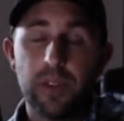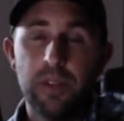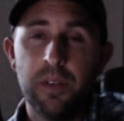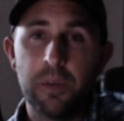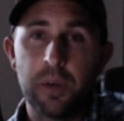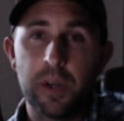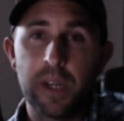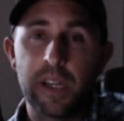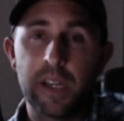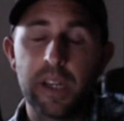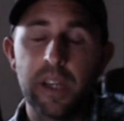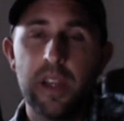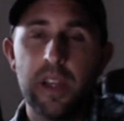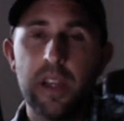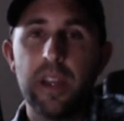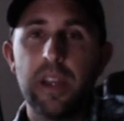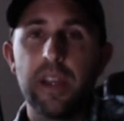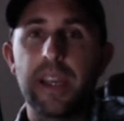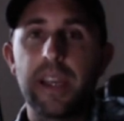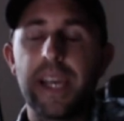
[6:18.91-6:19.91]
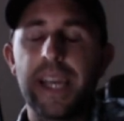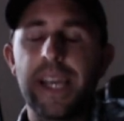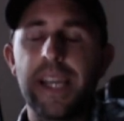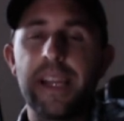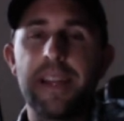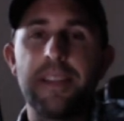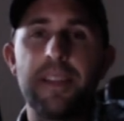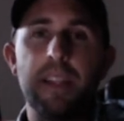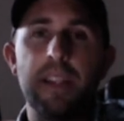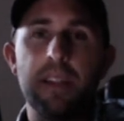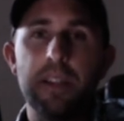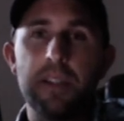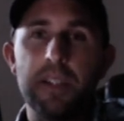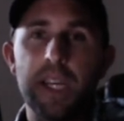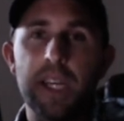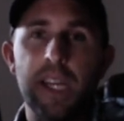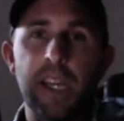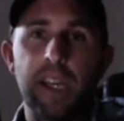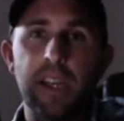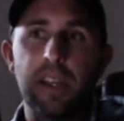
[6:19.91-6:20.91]
right? And at the end of the
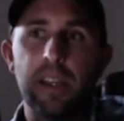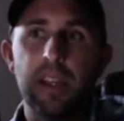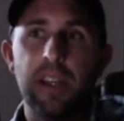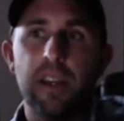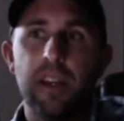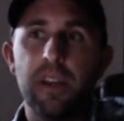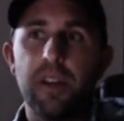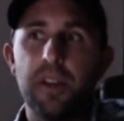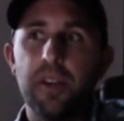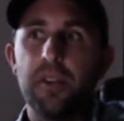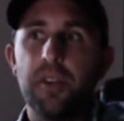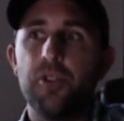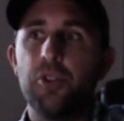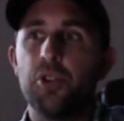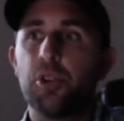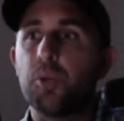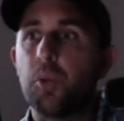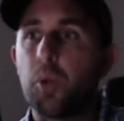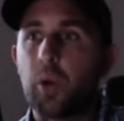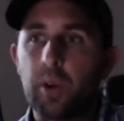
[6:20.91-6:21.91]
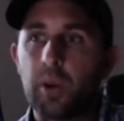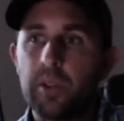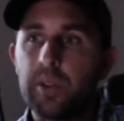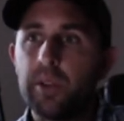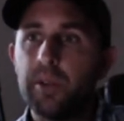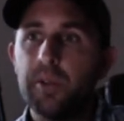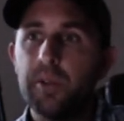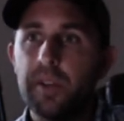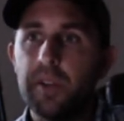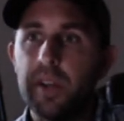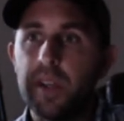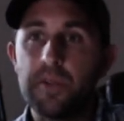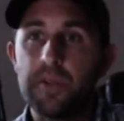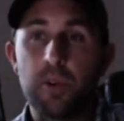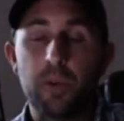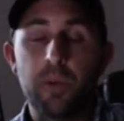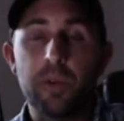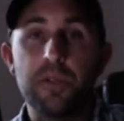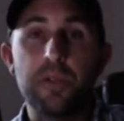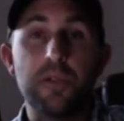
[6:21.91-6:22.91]
day, your workload is
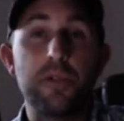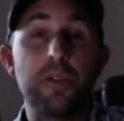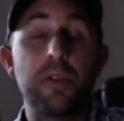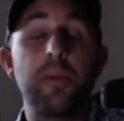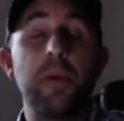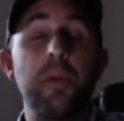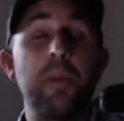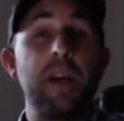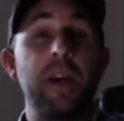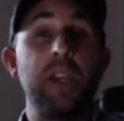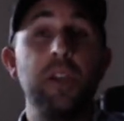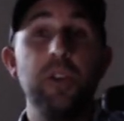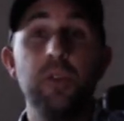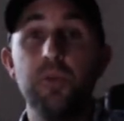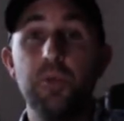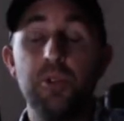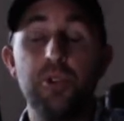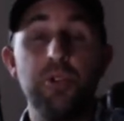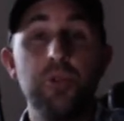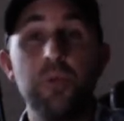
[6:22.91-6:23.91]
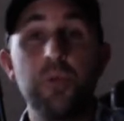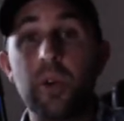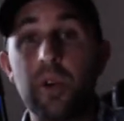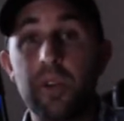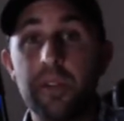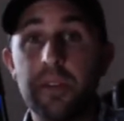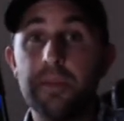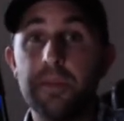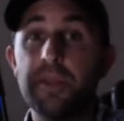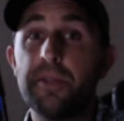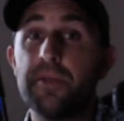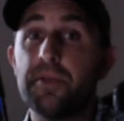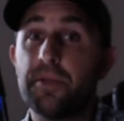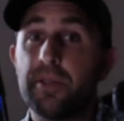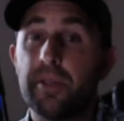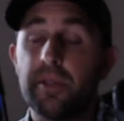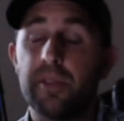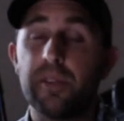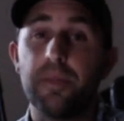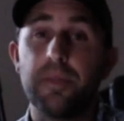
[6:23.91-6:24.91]
always determined by you. You are the business
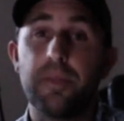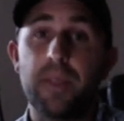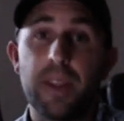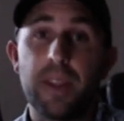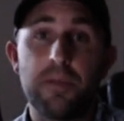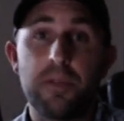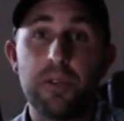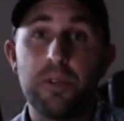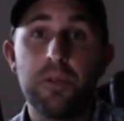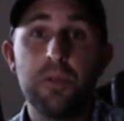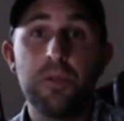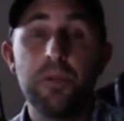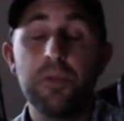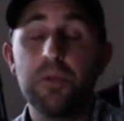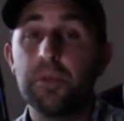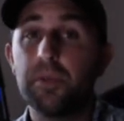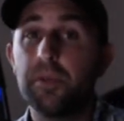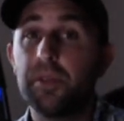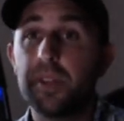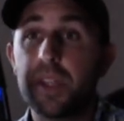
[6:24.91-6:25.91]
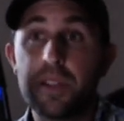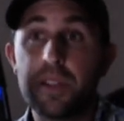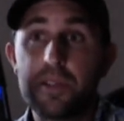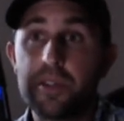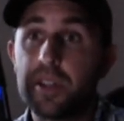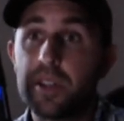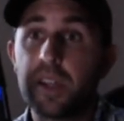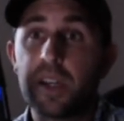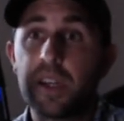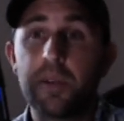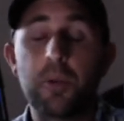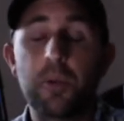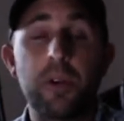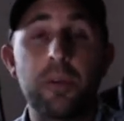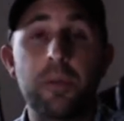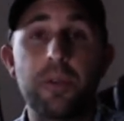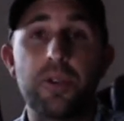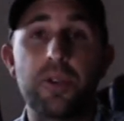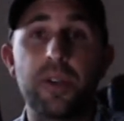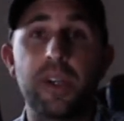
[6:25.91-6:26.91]
owner. If you get stuck in
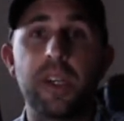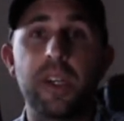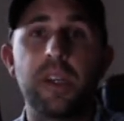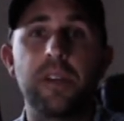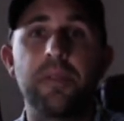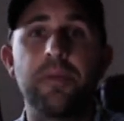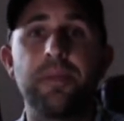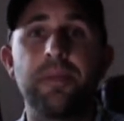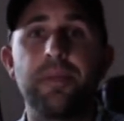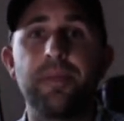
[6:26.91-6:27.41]
one-on-one training,